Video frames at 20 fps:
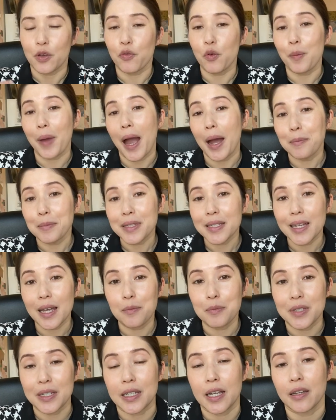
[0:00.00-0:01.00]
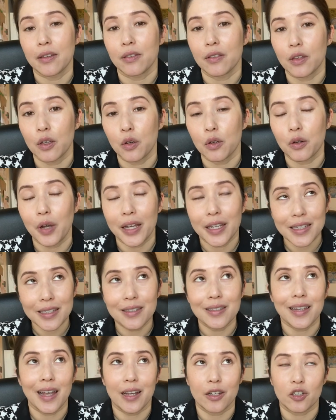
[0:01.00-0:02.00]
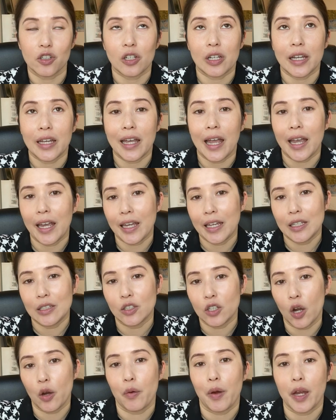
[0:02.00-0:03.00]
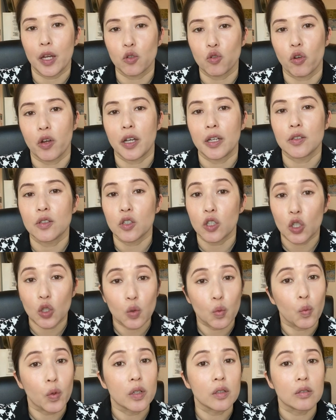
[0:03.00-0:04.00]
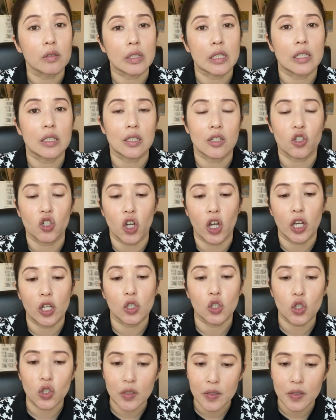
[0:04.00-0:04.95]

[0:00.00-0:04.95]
from Amsterdam to Ghent, there isn't actually a direct train, so you will need to change